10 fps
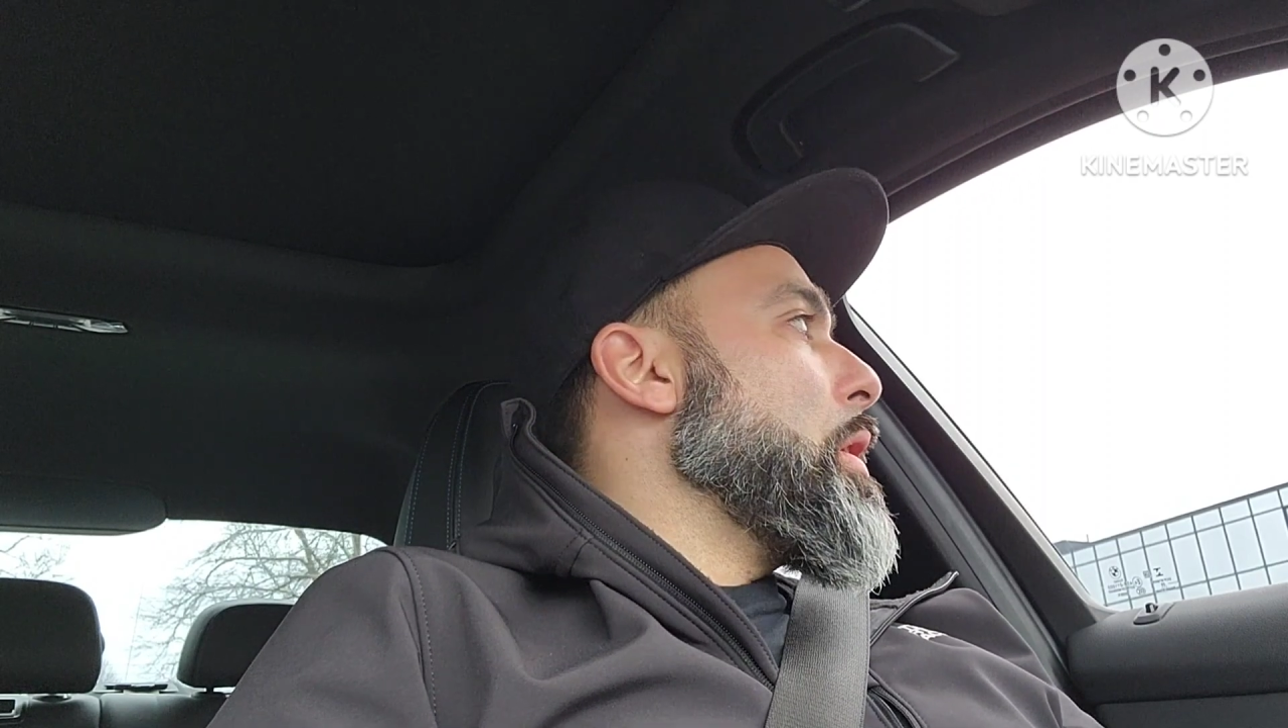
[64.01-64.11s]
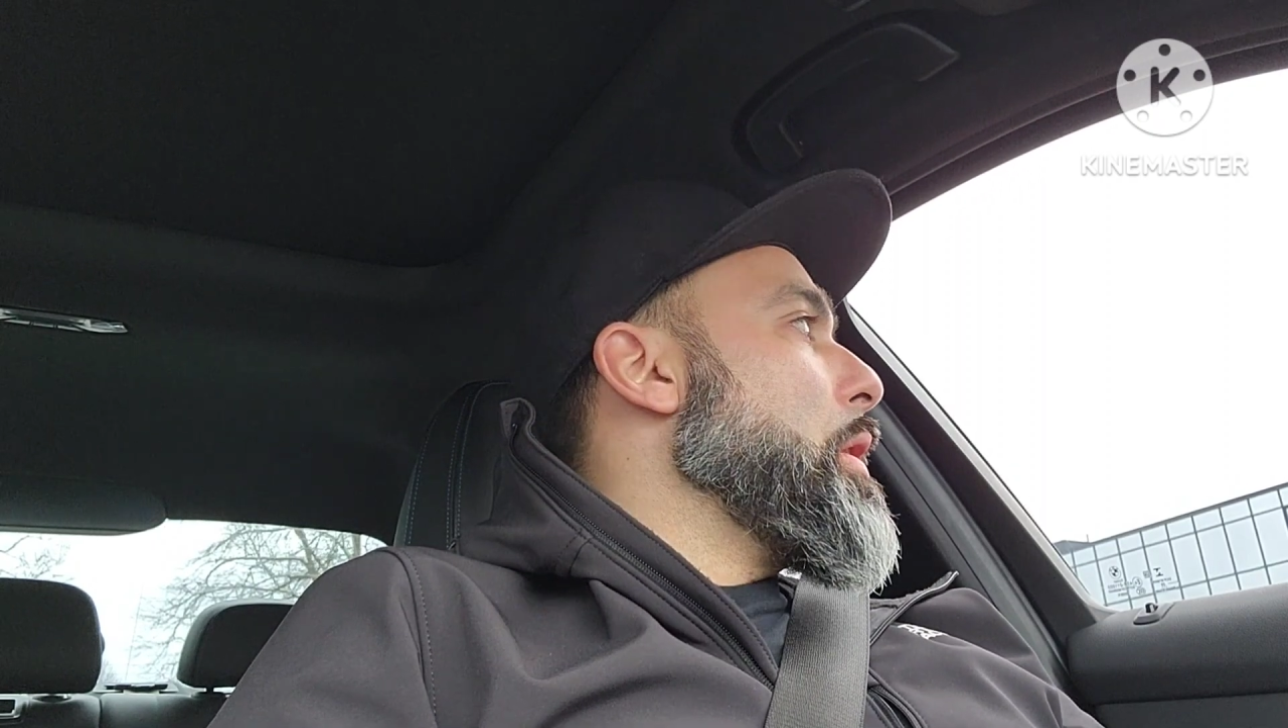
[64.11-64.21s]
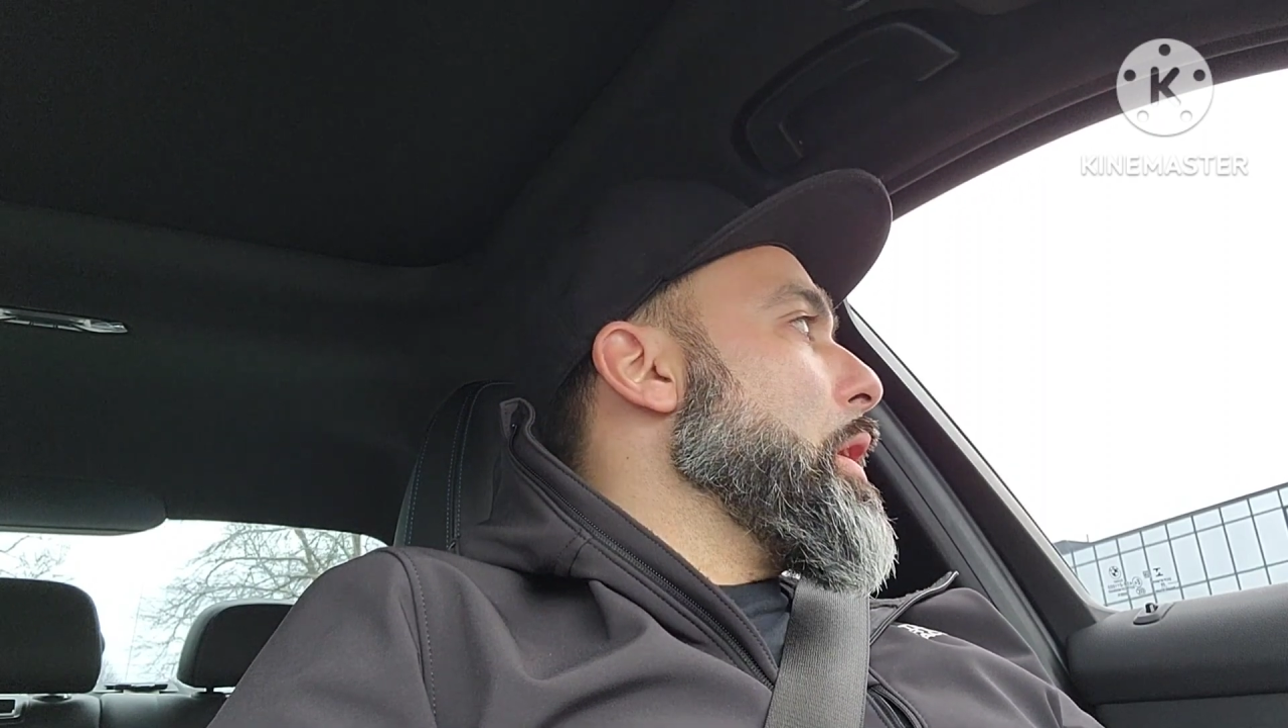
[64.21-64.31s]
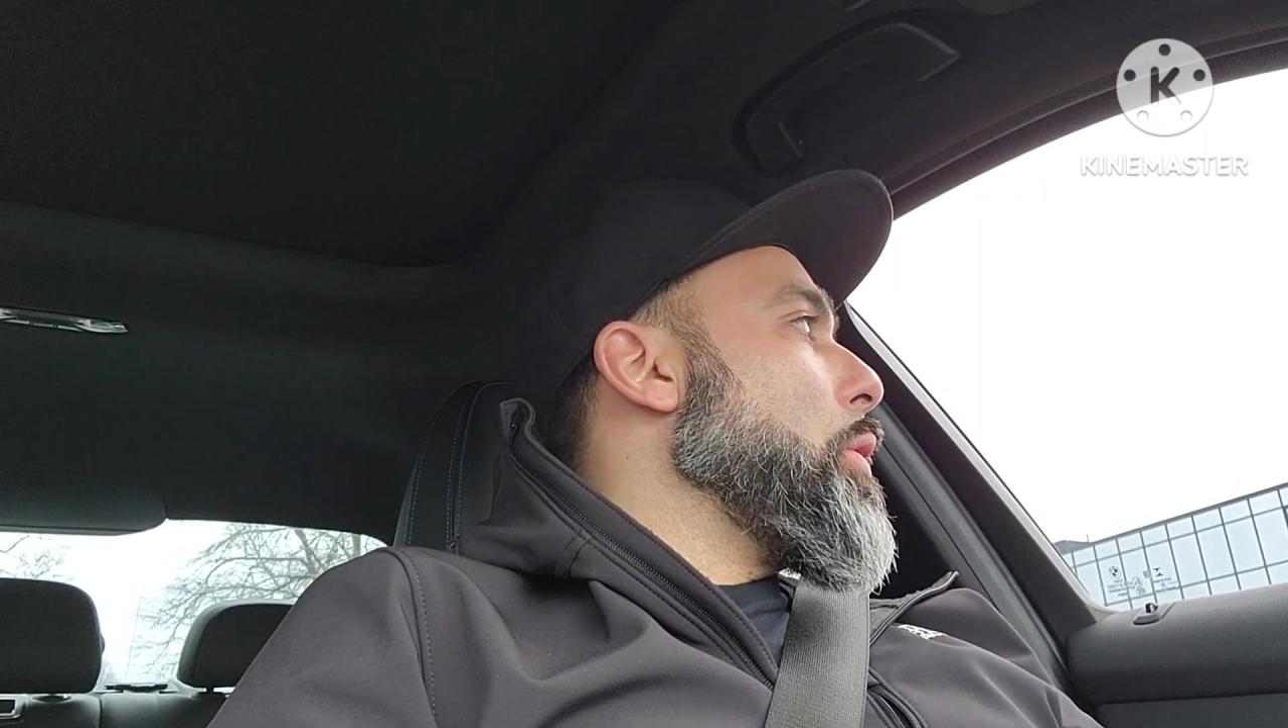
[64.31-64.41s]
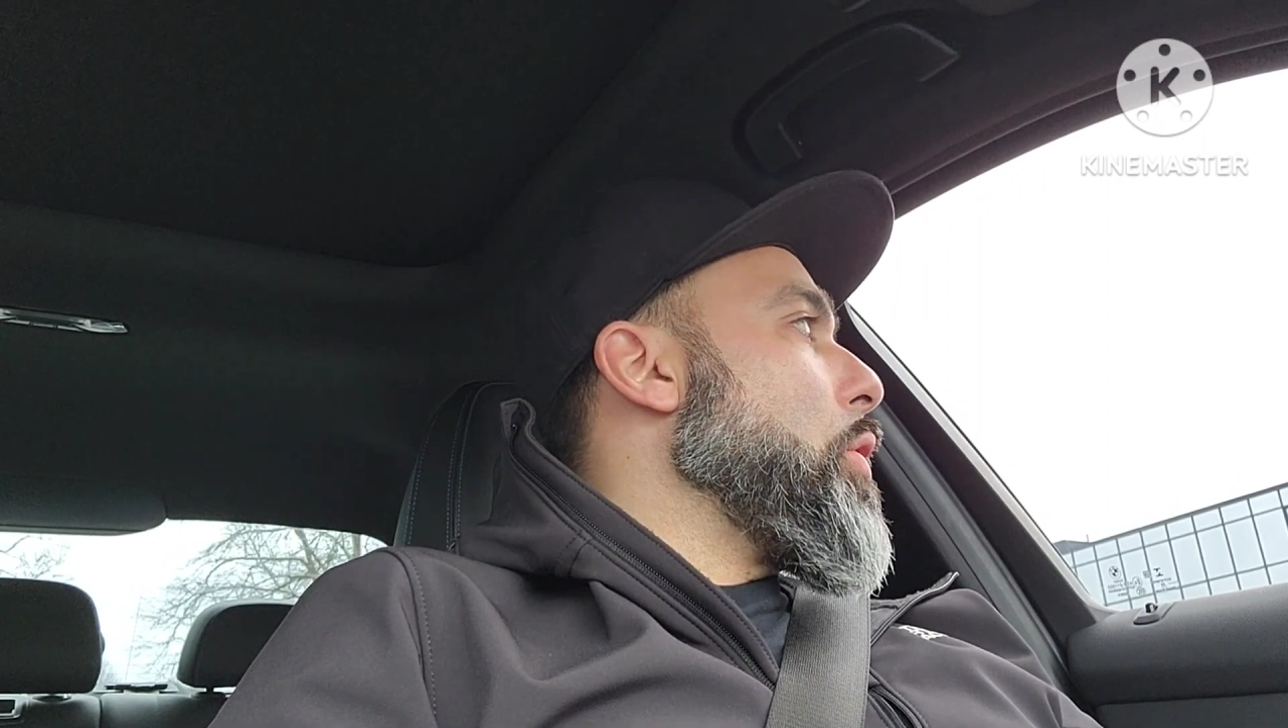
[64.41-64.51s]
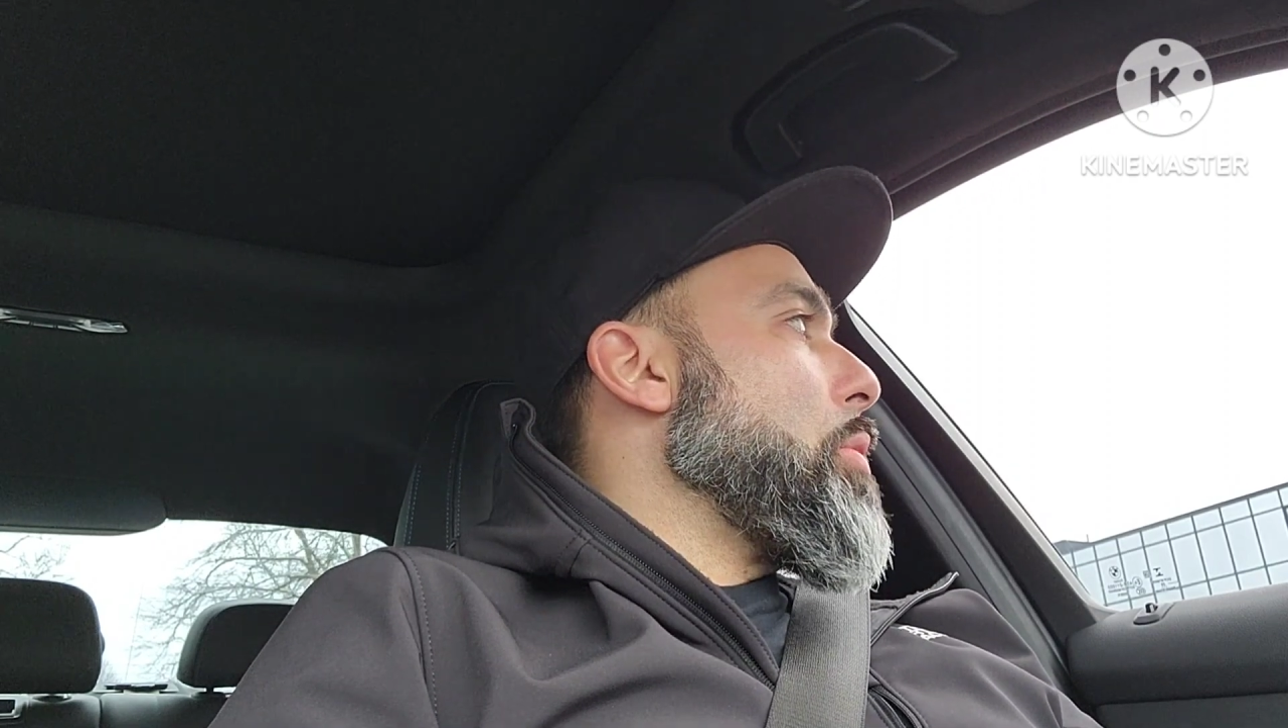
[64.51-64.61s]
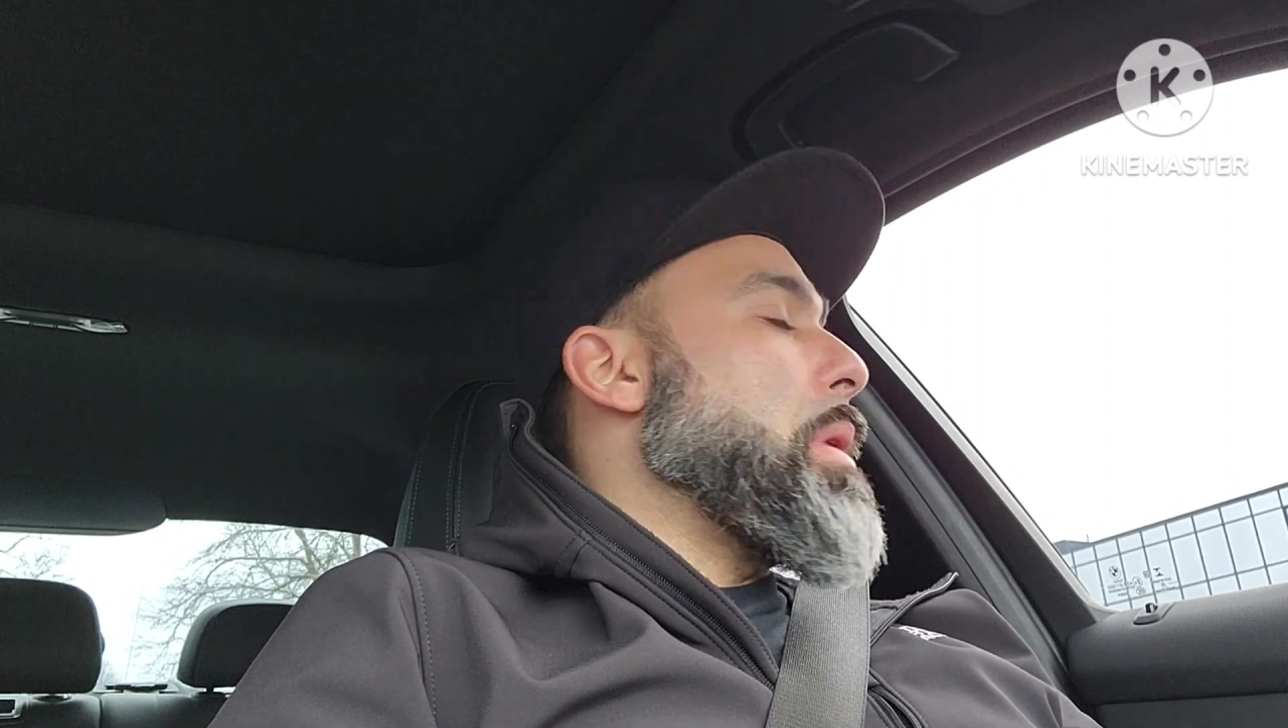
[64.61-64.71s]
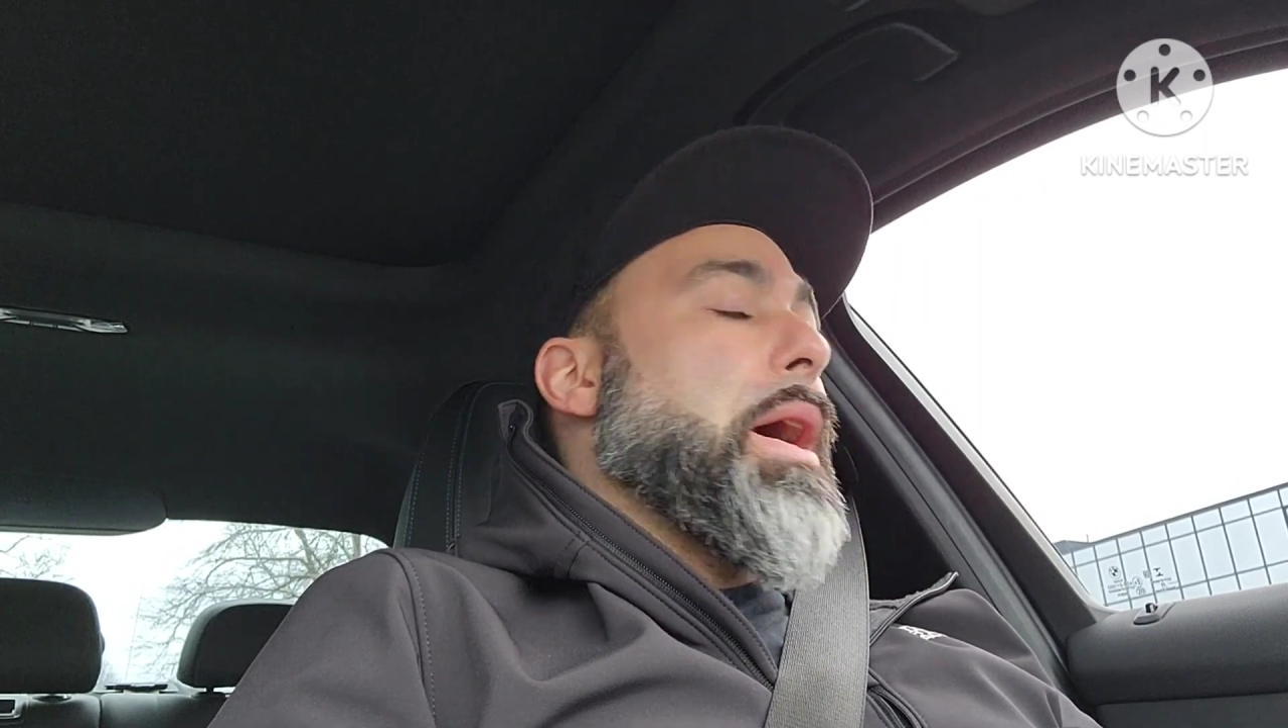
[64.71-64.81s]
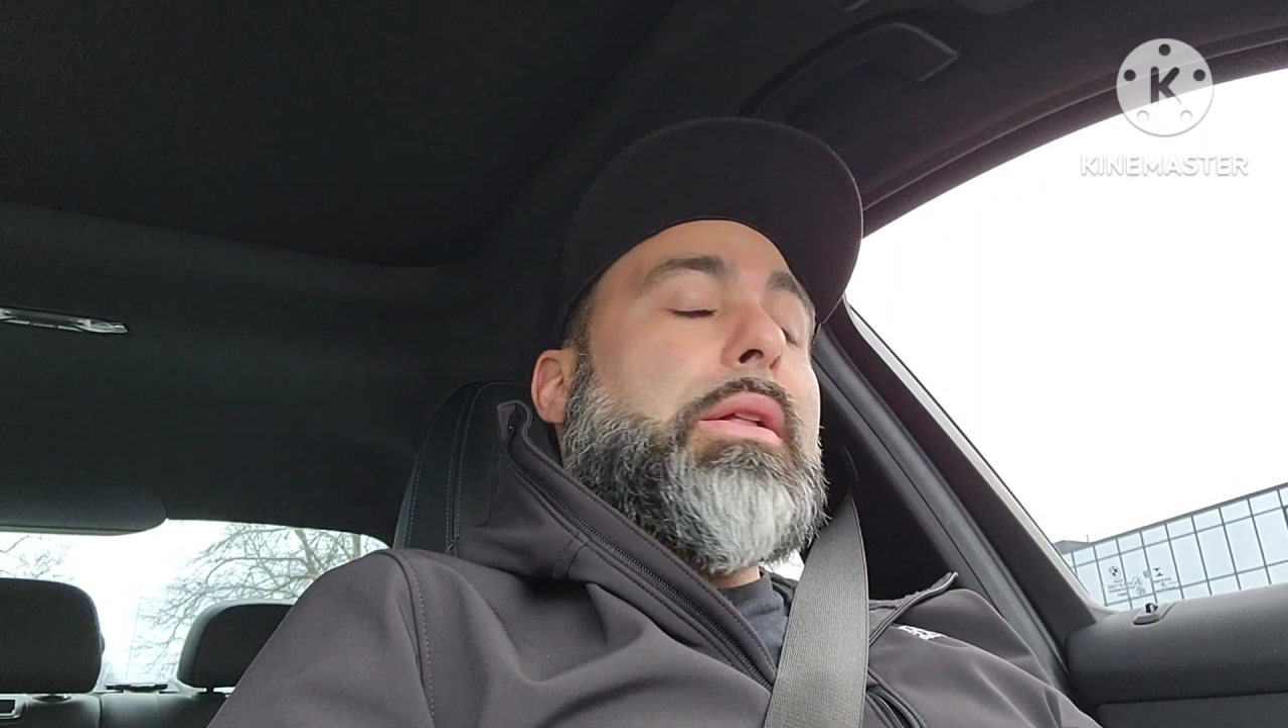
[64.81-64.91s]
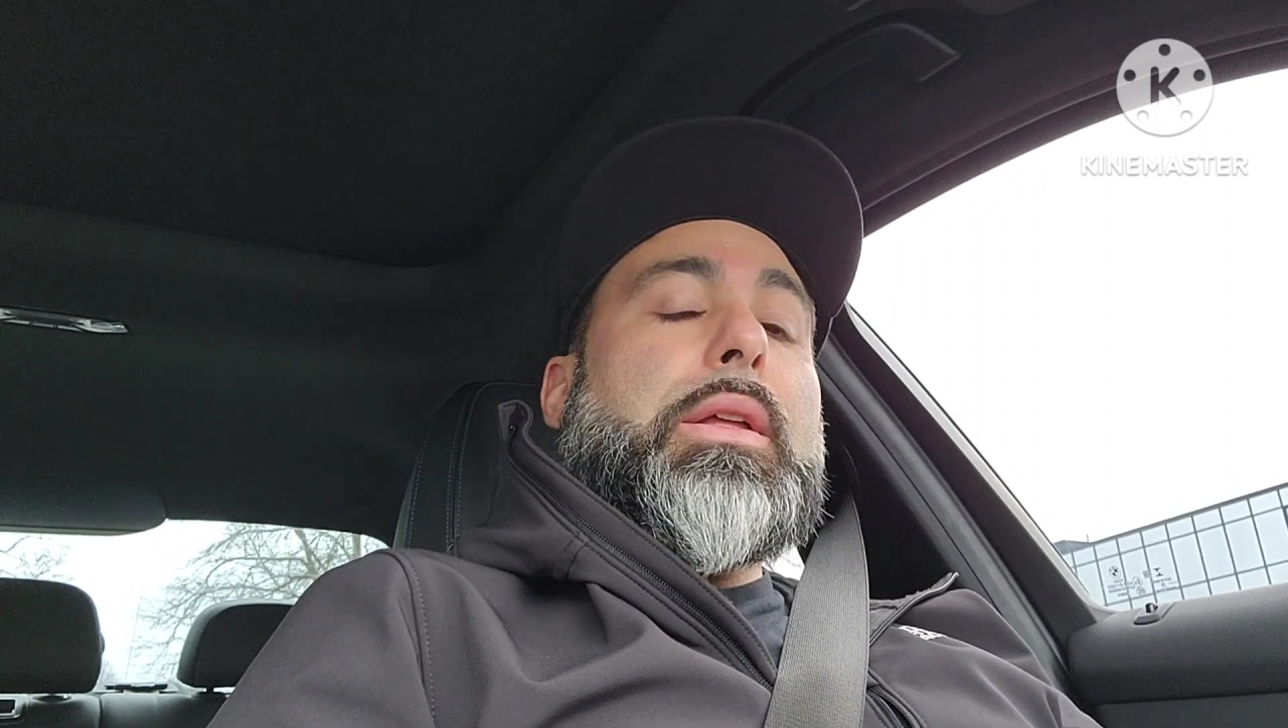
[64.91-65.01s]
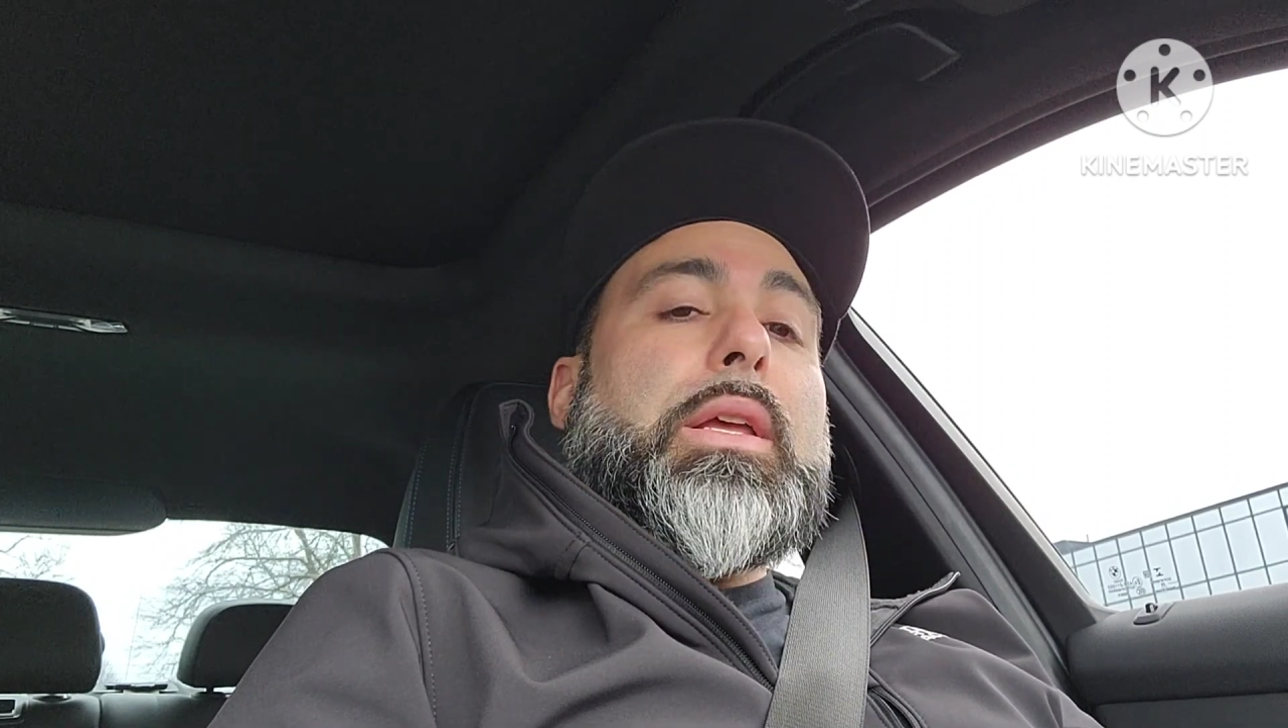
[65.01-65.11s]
the quarter-mile